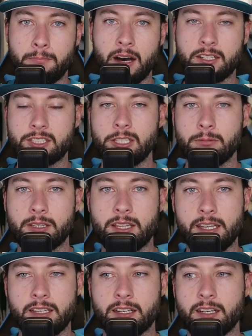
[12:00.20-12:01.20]
Bucks. You would
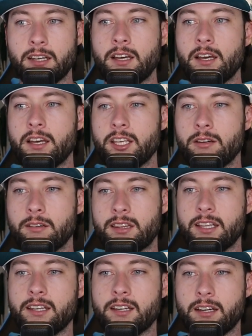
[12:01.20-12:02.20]
think a, you
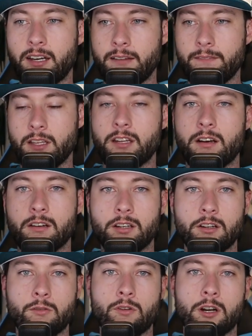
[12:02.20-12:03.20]
would think a, you know,
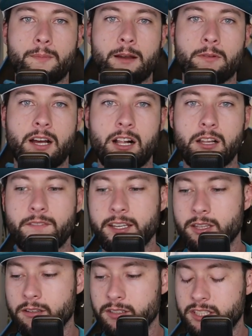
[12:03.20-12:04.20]
good quarterback would
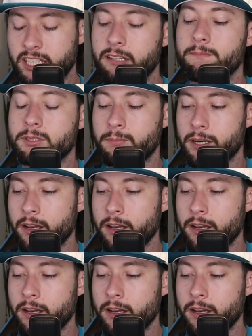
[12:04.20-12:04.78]
elevate those teams.